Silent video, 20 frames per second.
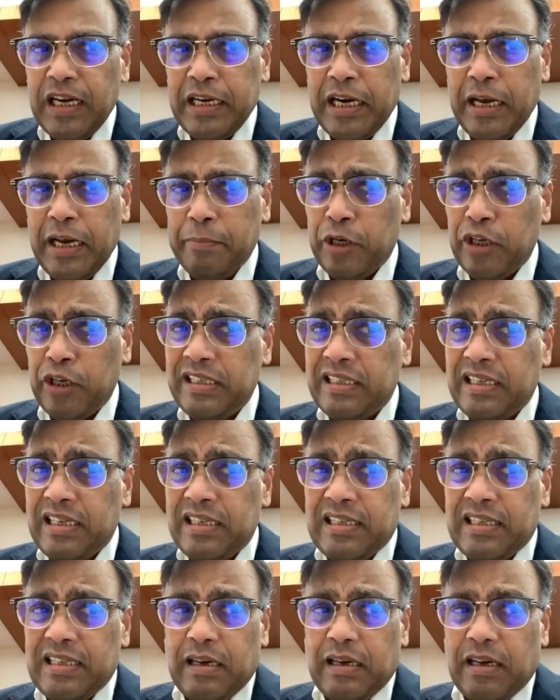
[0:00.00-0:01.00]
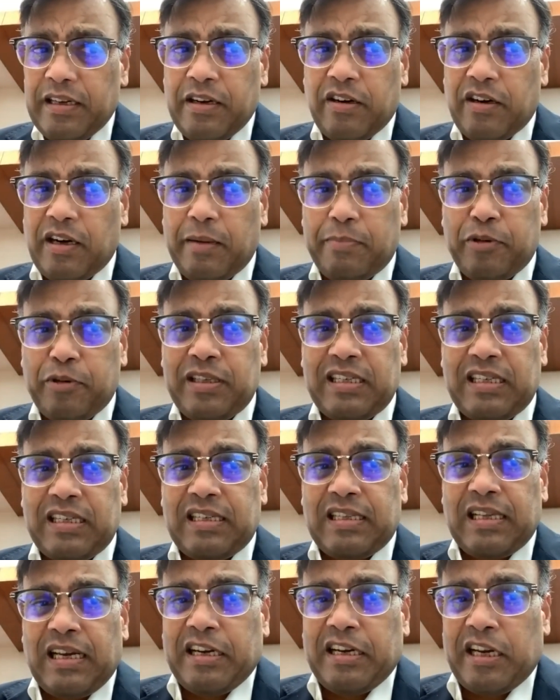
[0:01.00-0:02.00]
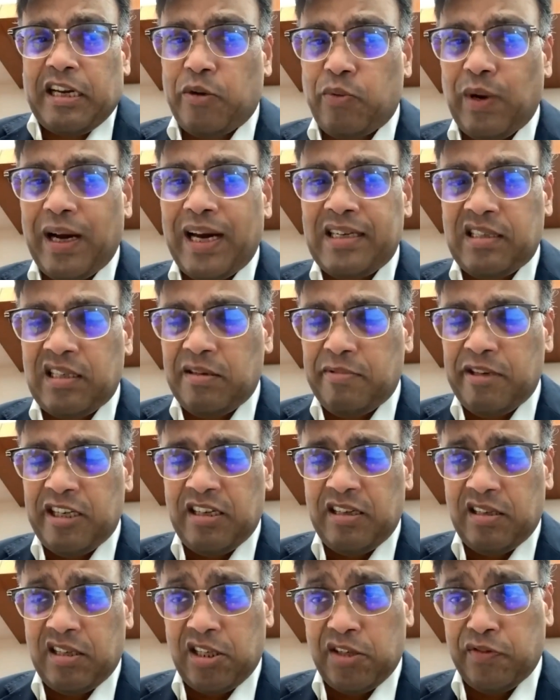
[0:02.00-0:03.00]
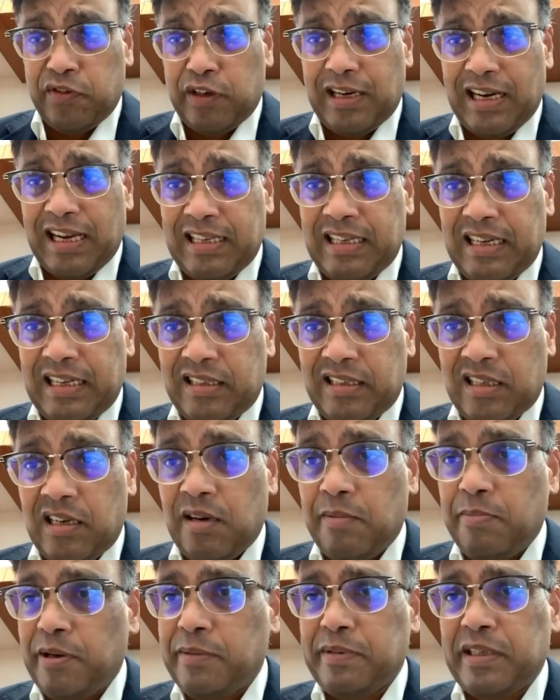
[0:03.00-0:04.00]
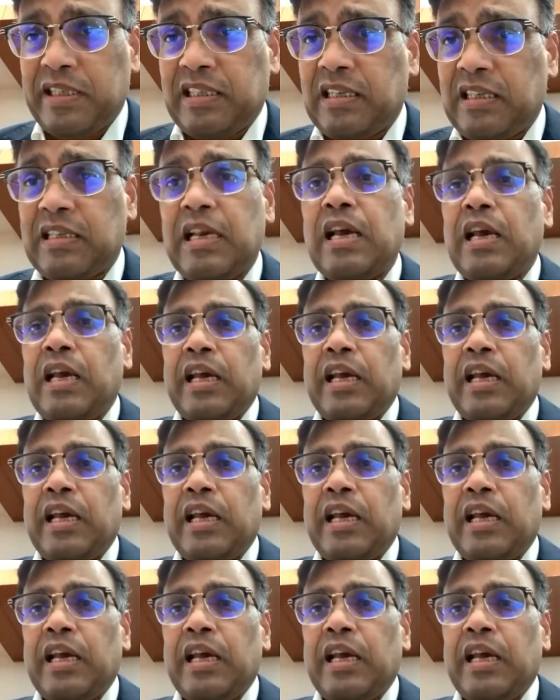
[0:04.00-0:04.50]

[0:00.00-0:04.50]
Depositors that require CBDCs for transactional purposes,